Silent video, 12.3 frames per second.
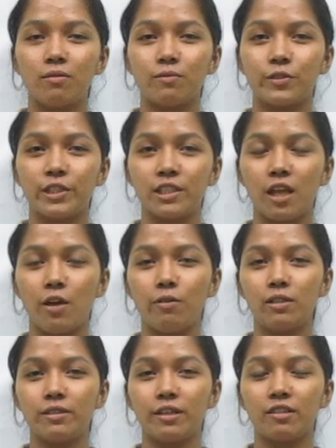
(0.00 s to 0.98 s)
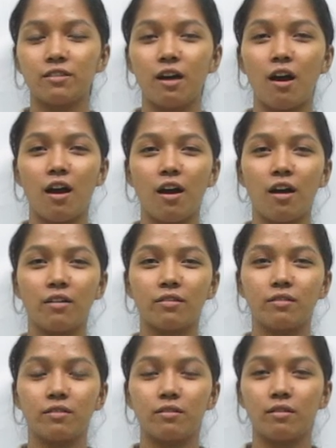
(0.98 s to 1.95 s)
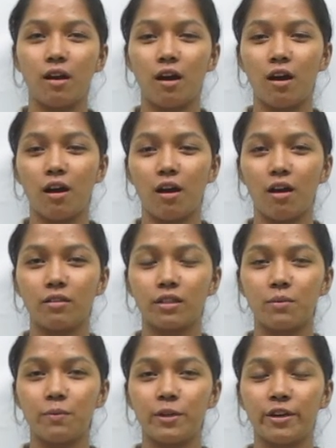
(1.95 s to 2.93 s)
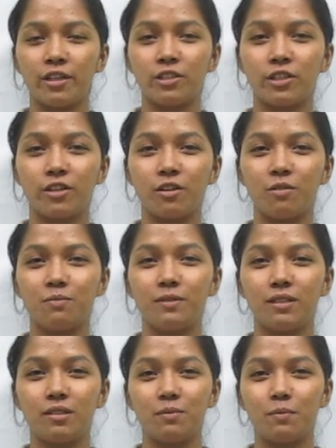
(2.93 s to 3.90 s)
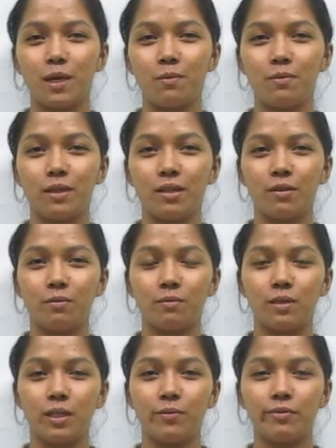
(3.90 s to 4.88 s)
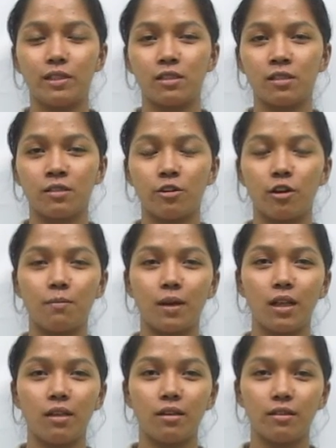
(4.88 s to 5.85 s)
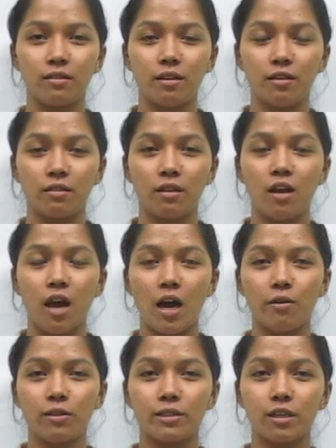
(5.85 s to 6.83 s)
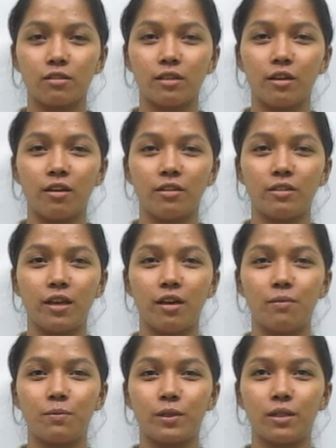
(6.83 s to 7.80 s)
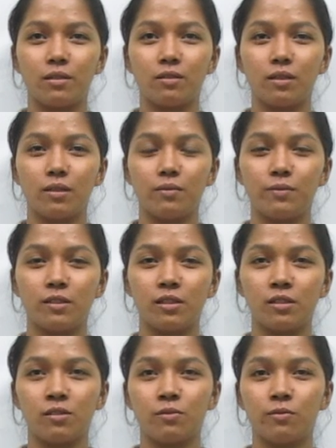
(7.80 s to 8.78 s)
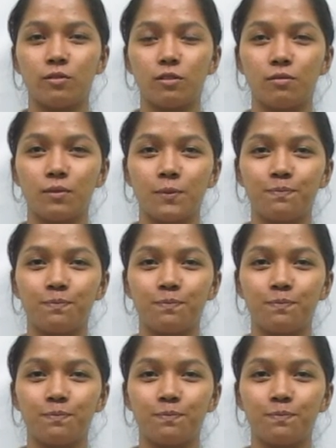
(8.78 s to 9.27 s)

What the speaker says: First, I will check the temperature of the baby if it is normal, and then I will check the diaper if it is cold.